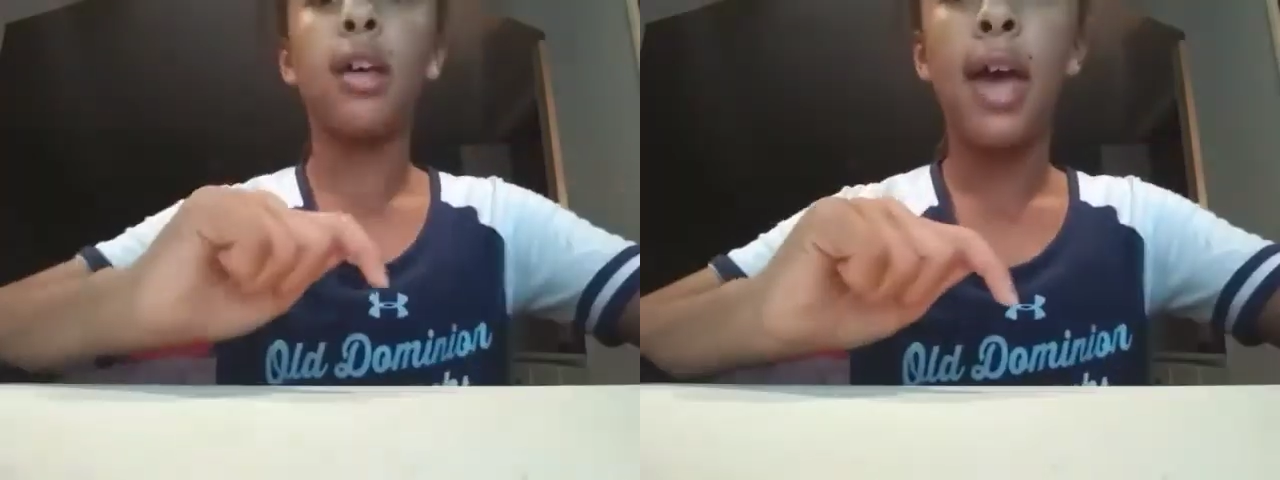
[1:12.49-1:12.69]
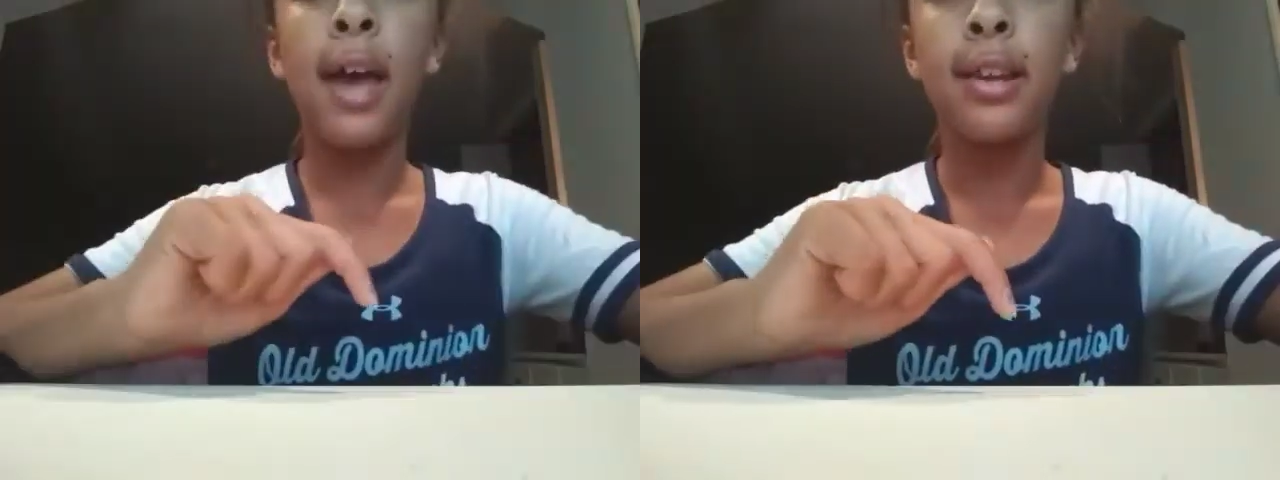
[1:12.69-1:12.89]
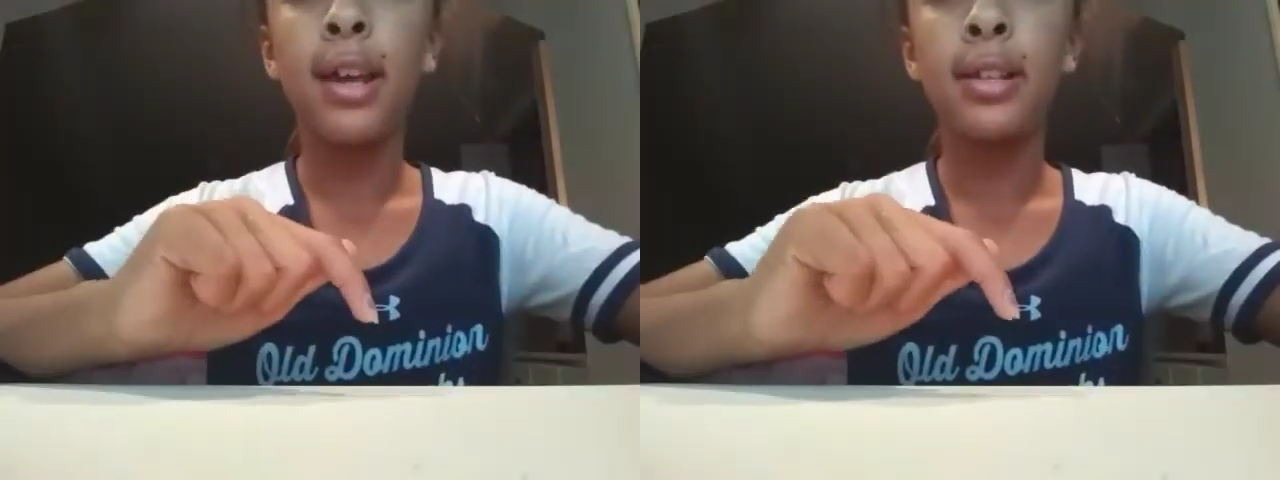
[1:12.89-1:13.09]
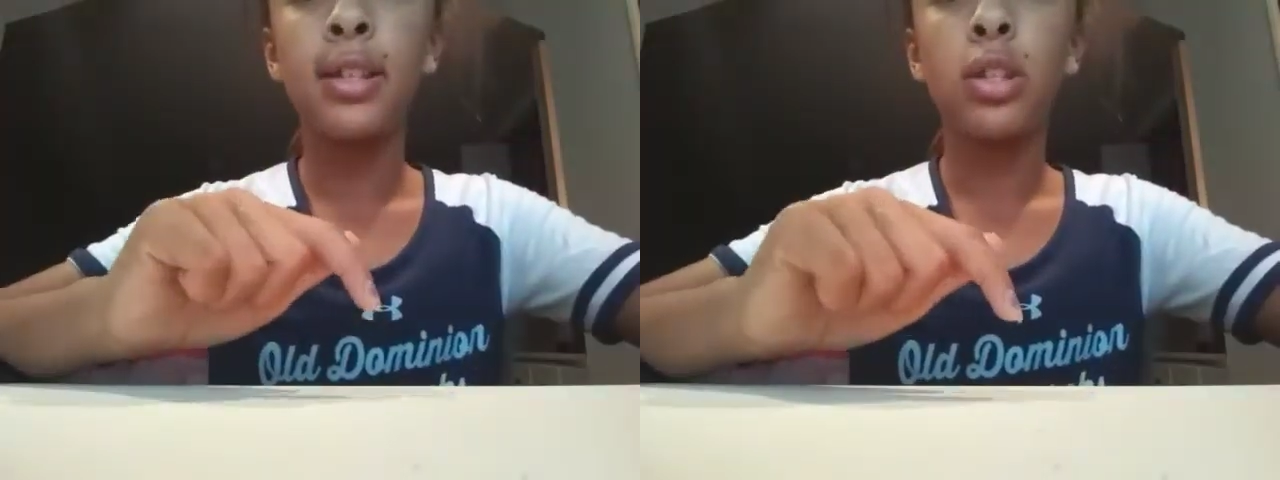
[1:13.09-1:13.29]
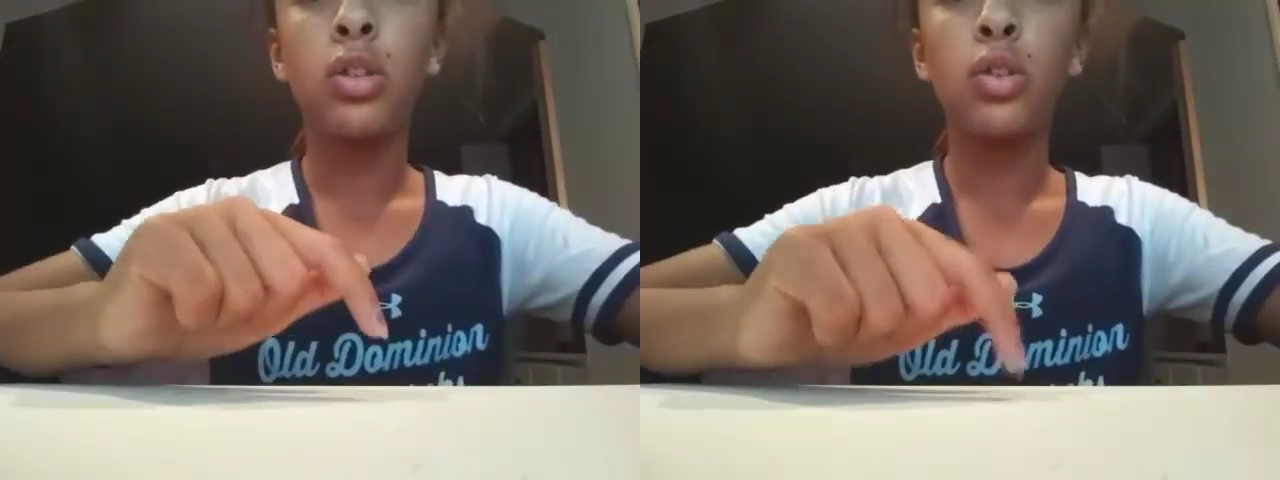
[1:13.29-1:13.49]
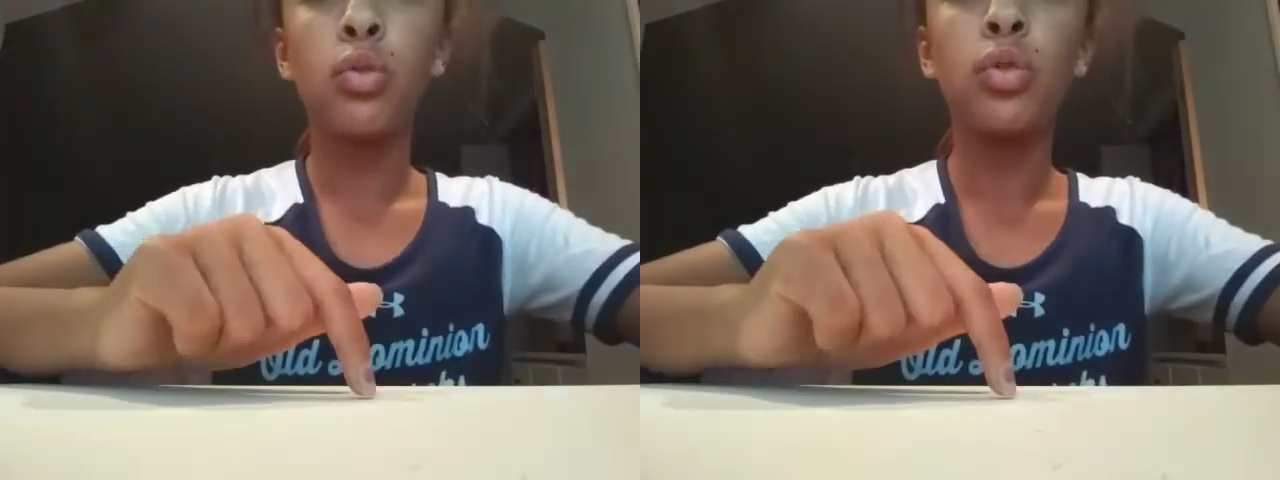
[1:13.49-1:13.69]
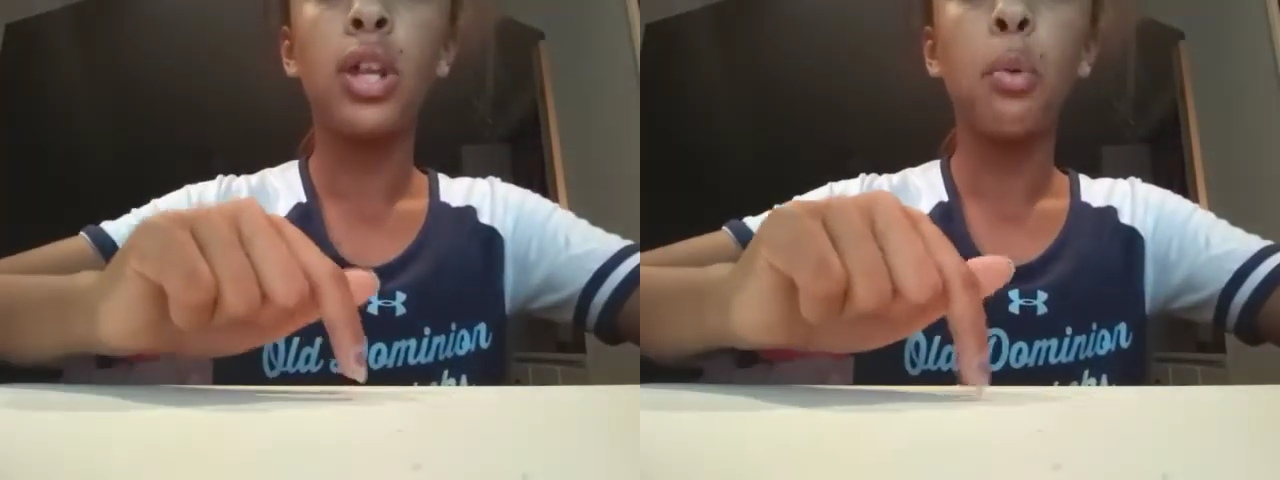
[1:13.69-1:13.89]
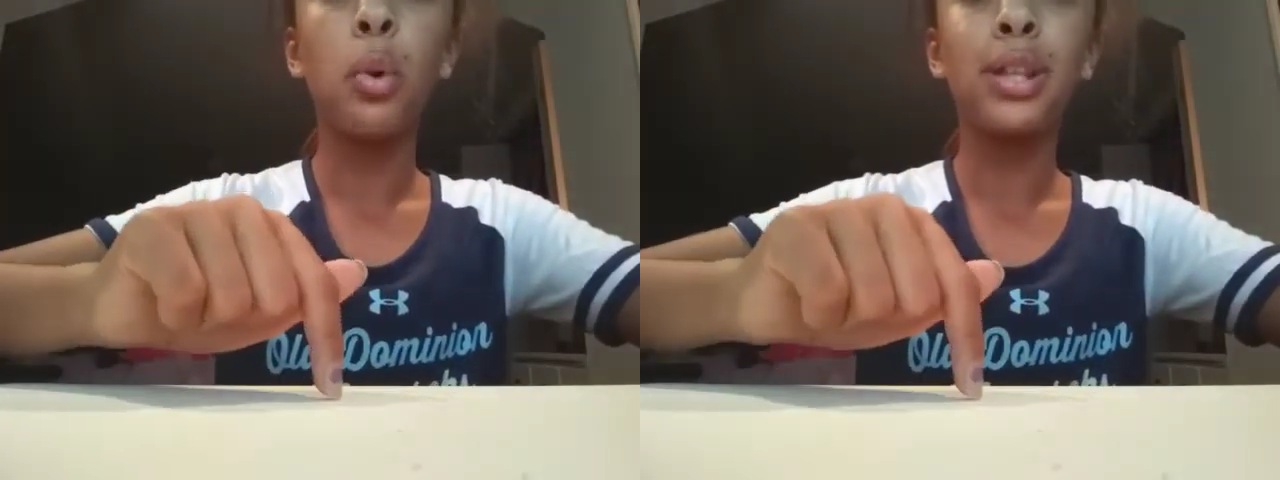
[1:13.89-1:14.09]
at dance
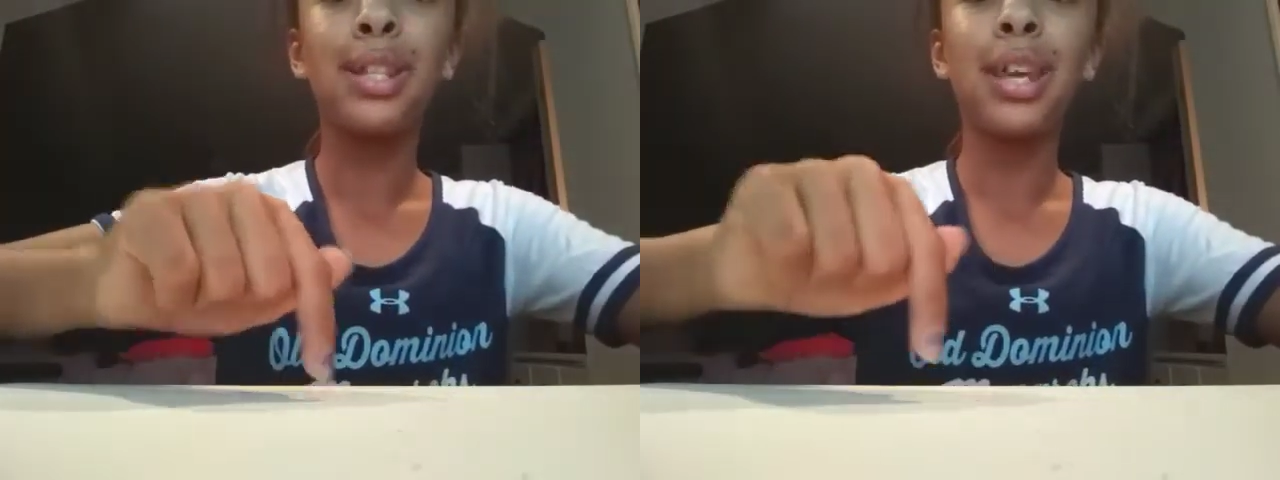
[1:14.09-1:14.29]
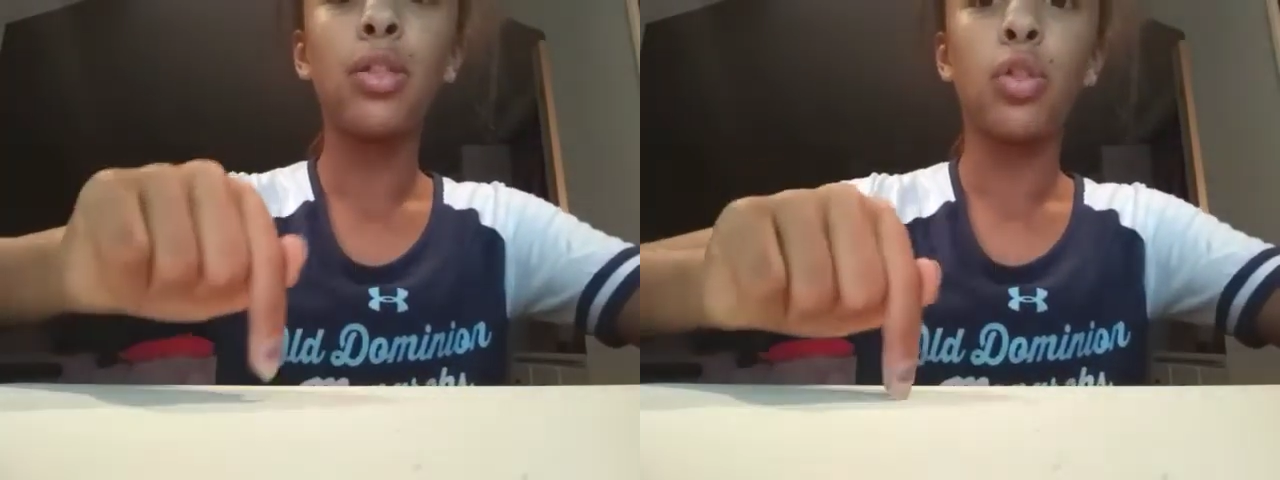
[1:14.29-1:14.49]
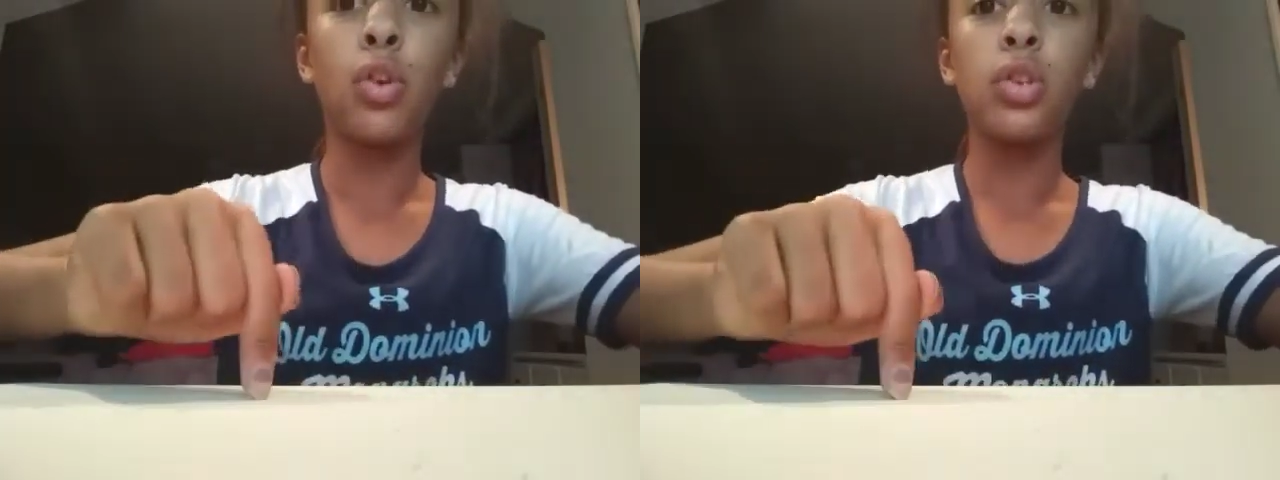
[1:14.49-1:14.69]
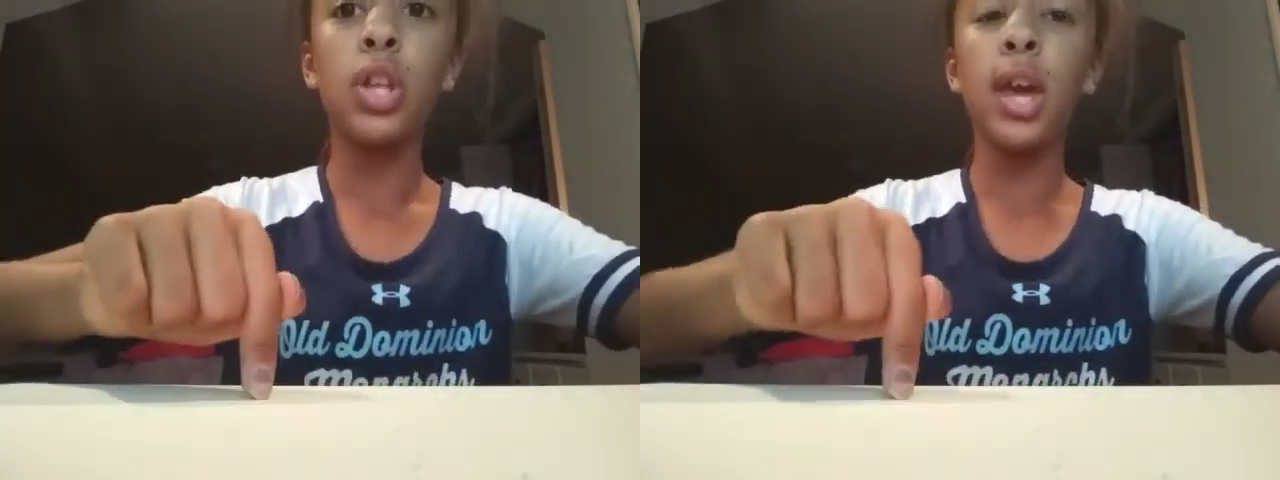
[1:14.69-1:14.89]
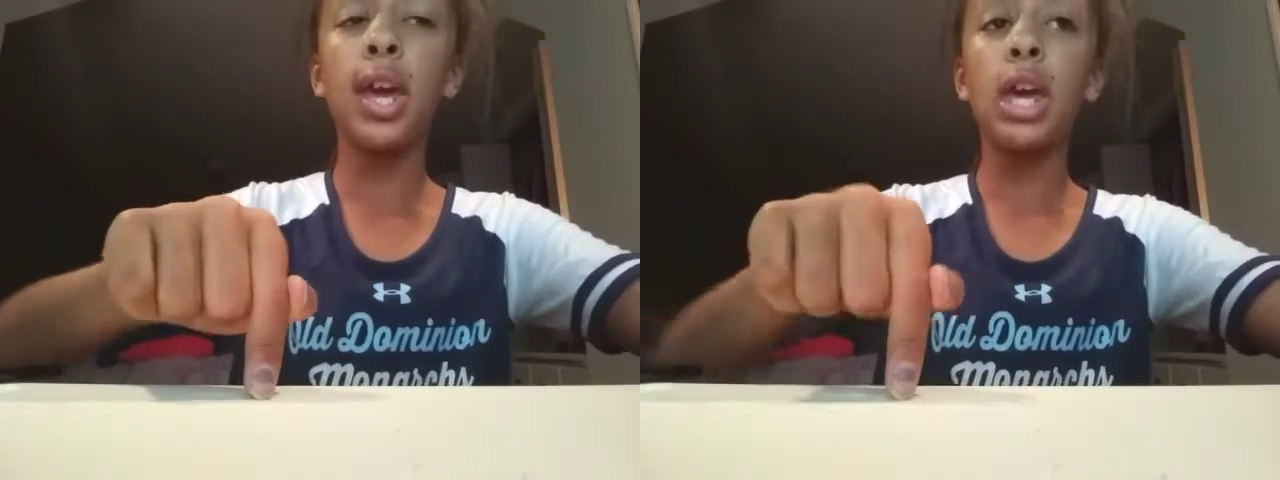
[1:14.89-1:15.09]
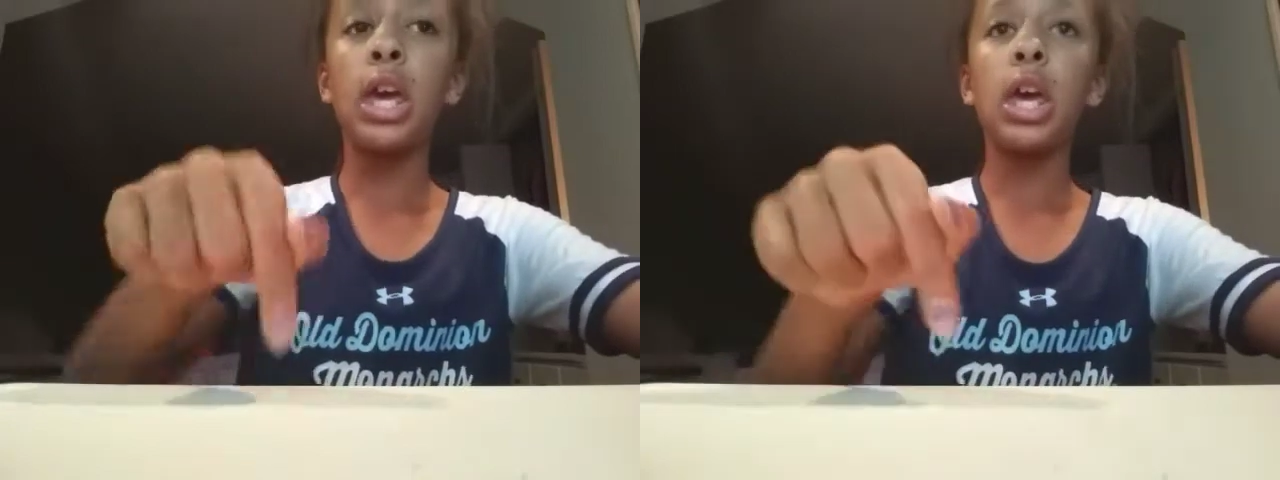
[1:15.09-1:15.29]
Tuesday, Wednesday, Thursday